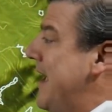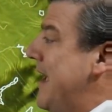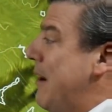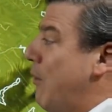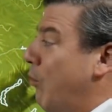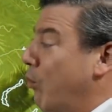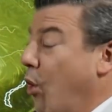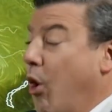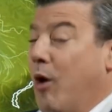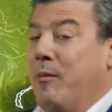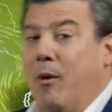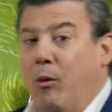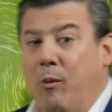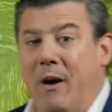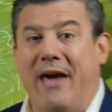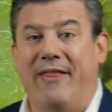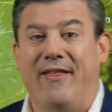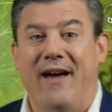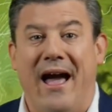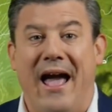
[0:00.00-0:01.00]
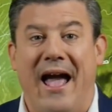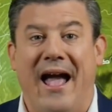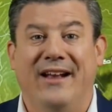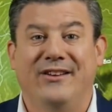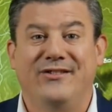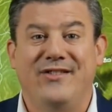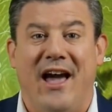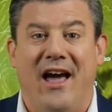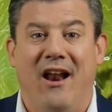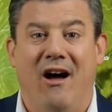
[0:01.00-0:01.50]
warmer weather
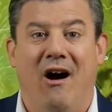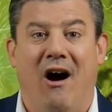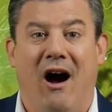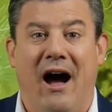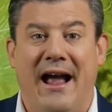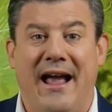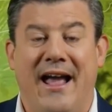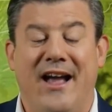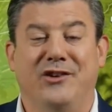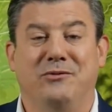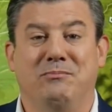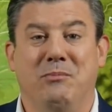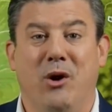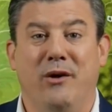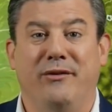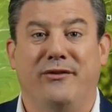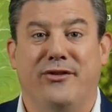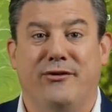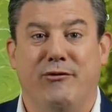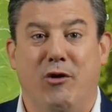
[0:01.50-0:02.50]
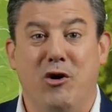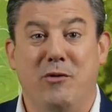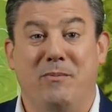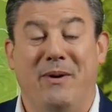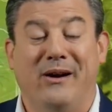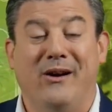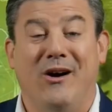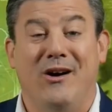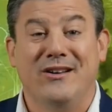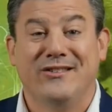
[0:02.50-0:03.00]
as that high has moved through
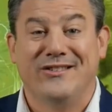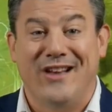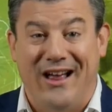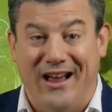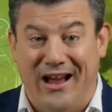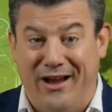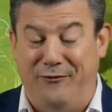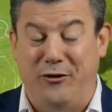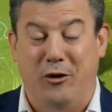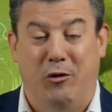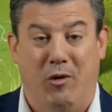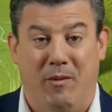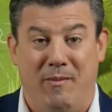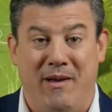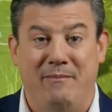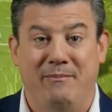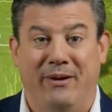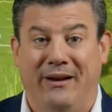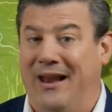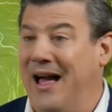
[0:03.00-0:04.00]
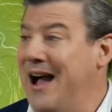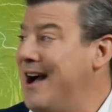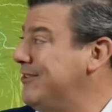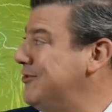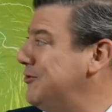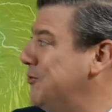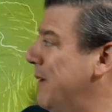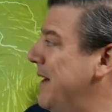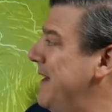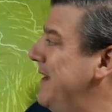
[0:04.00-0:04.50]
because if you'll remember
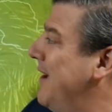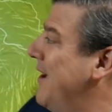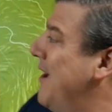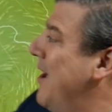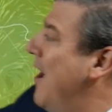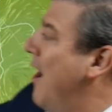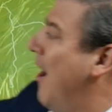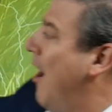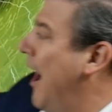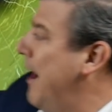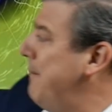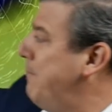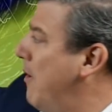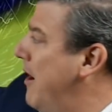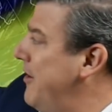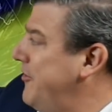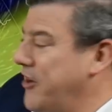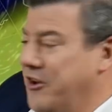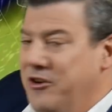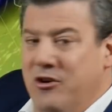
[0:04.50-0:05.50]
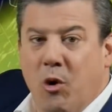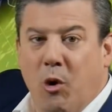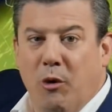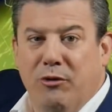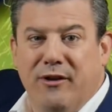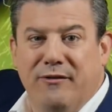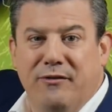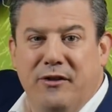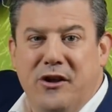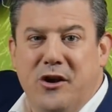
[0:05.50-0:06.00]
last week, high pressure north
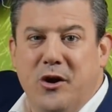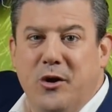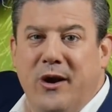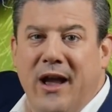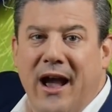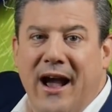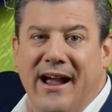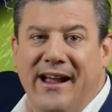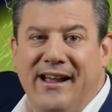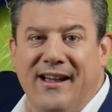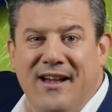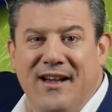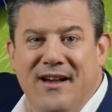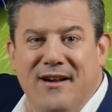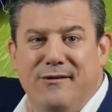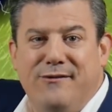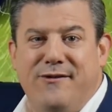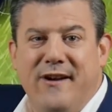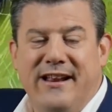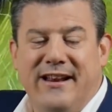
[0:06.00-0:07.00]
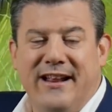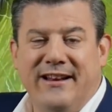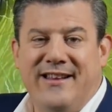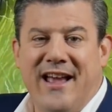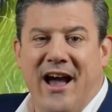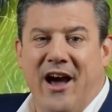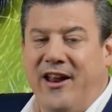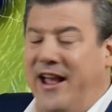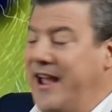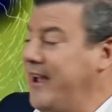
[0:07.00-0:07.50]
of the UK feeding
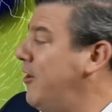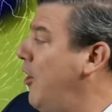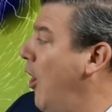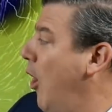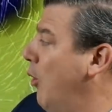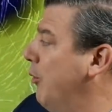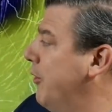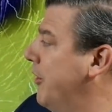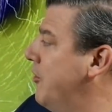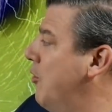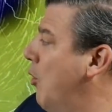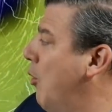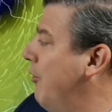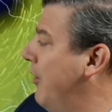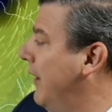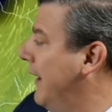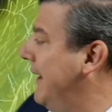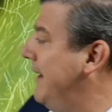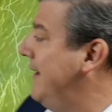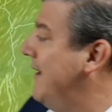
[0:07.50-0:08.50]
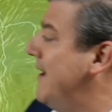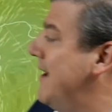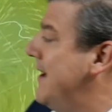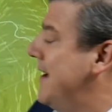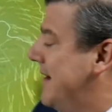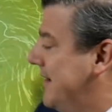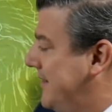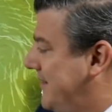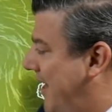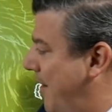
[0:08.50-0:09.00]
down a colder northerly.
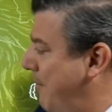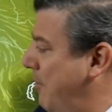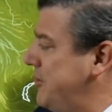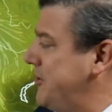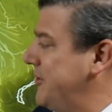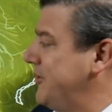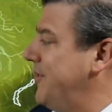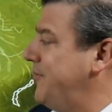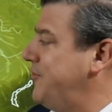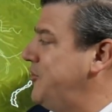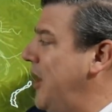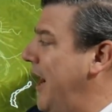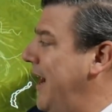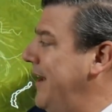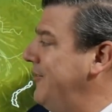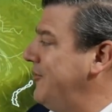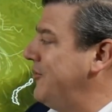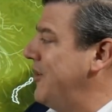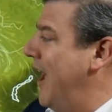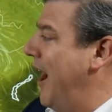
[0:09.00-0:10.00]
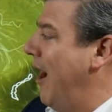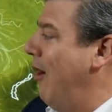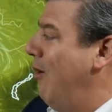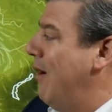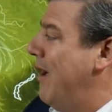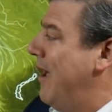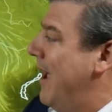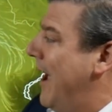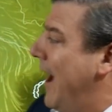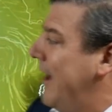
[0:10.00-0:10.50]
Temperatures have changed now,
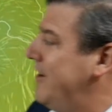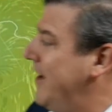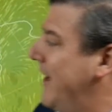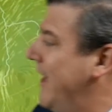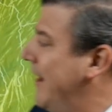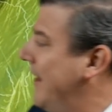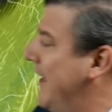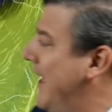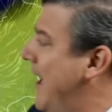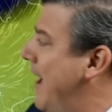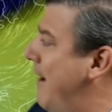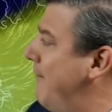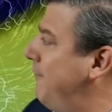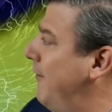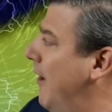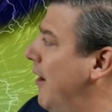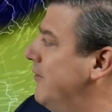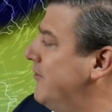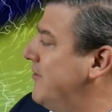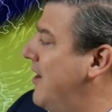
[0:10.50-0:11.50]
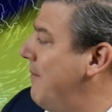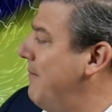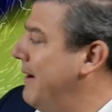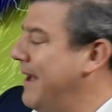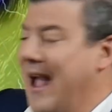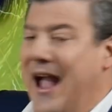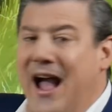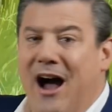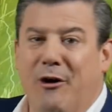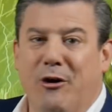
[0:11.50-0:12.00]
and you're getting airflows coming
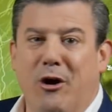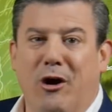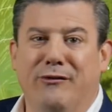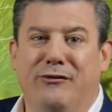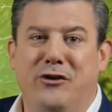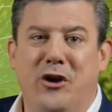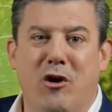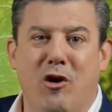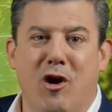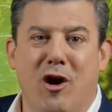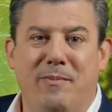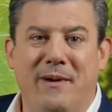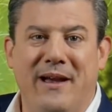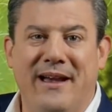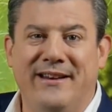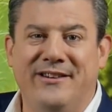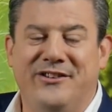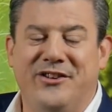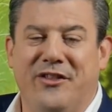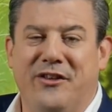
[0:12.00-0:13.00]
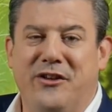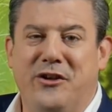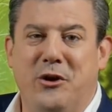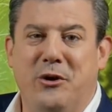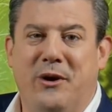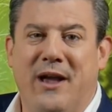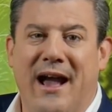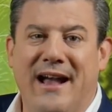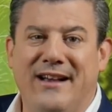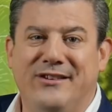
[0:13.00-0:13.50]
out of Europe into the
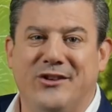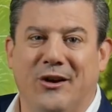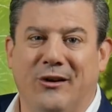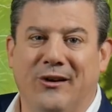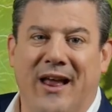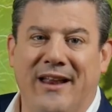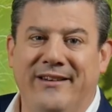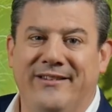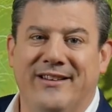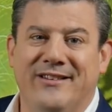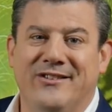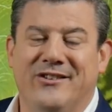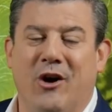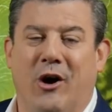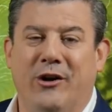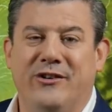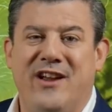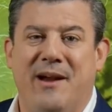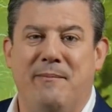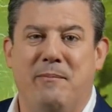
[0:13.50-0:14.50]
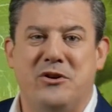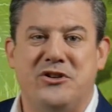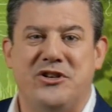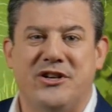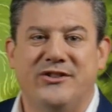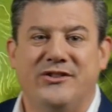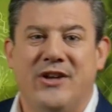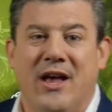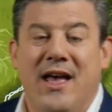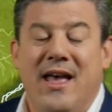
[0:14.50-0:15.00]
UK. So London's got
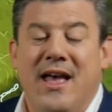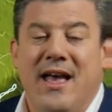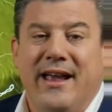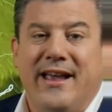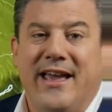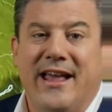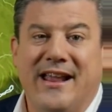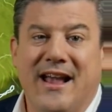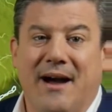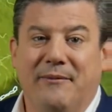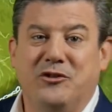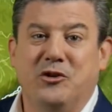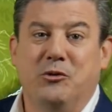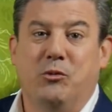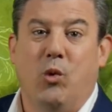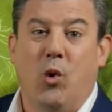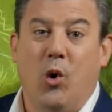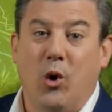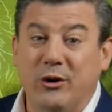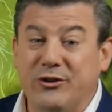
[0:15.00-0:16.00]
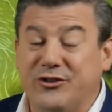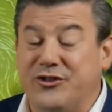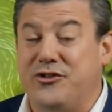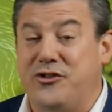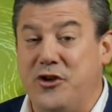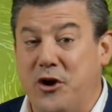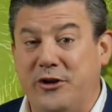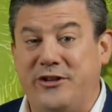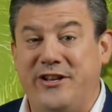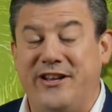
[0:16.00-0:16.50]
temperatures getting up towards
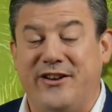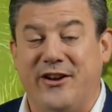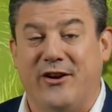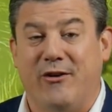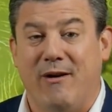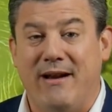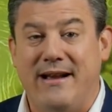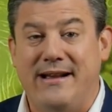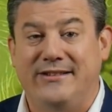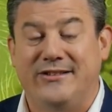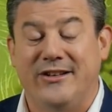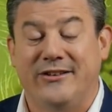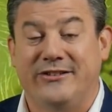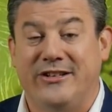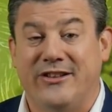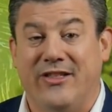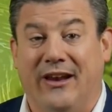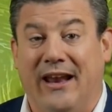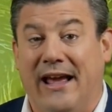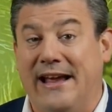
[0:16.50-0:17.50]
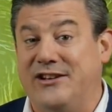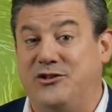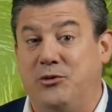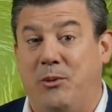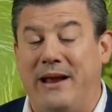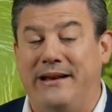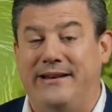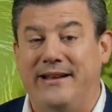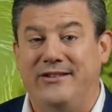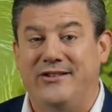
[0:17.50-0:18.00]
30 degrees into the late
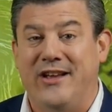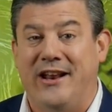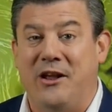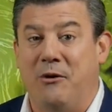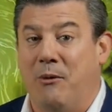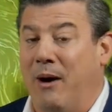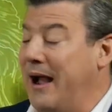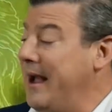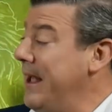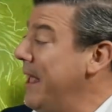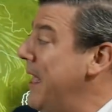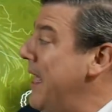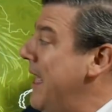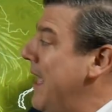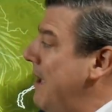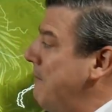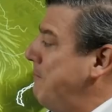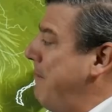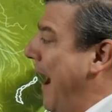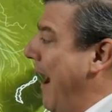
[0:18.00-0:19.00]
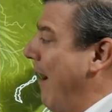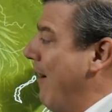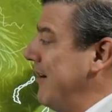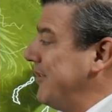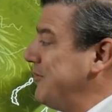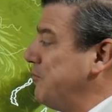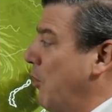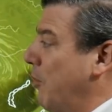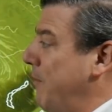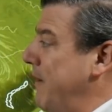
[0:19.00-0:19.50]
20s anyway.
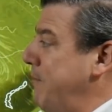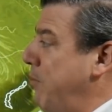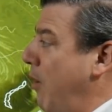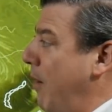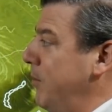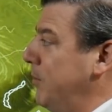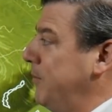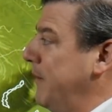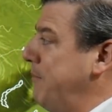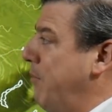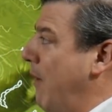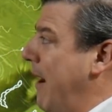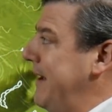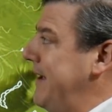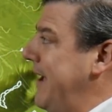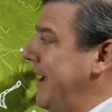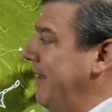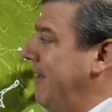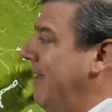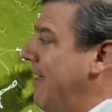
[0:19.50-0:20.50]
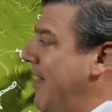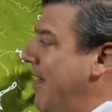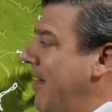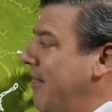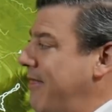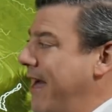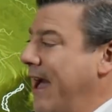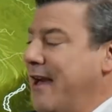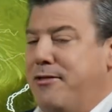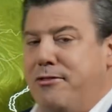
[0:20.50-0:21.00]
Paris will be probably breaking
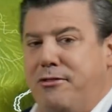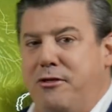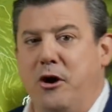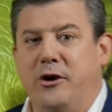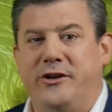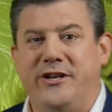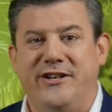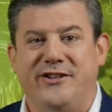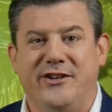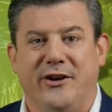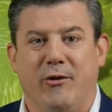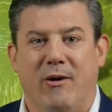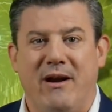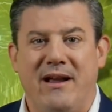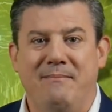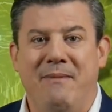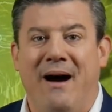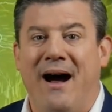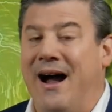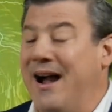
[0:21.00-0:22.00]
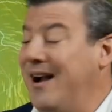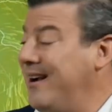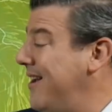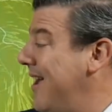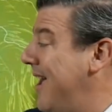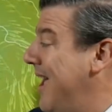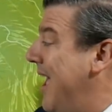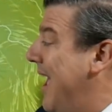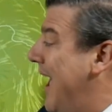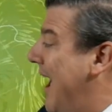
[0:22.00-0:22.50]
that 30 degree mark.
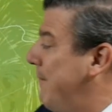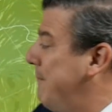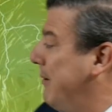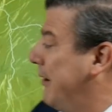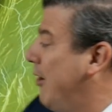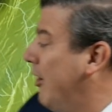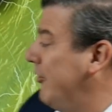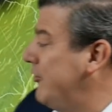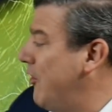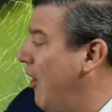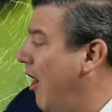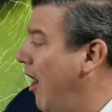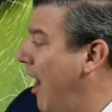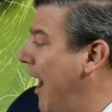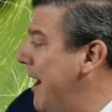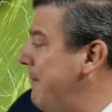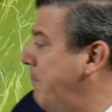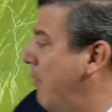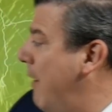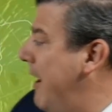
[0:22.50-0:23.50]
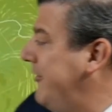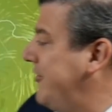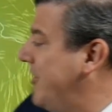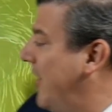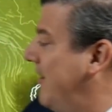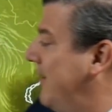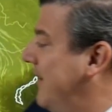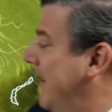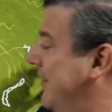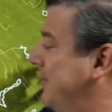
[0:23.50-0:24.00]
And because you've got high
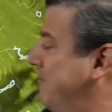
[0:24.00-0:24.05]
pressure, it's